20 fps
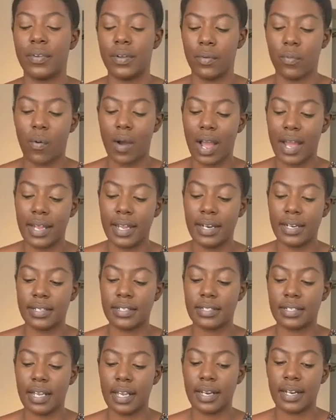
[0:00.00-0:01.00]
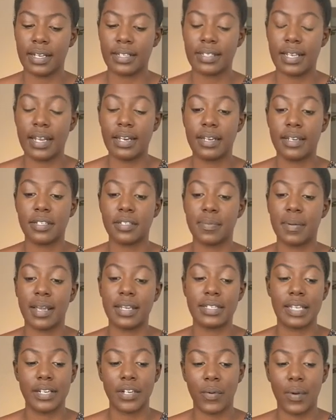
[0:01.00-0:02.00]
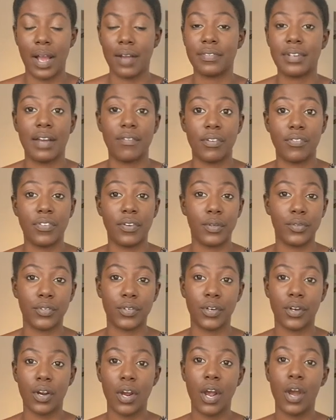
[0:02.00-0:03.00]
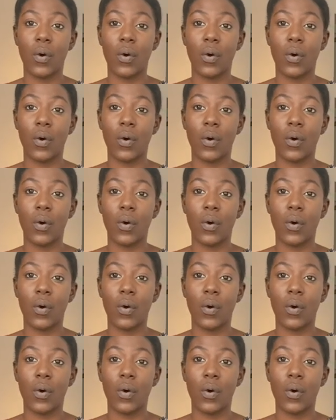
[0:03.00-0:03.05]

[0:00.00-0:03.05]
why it is an extended is because I don't have to have a filter,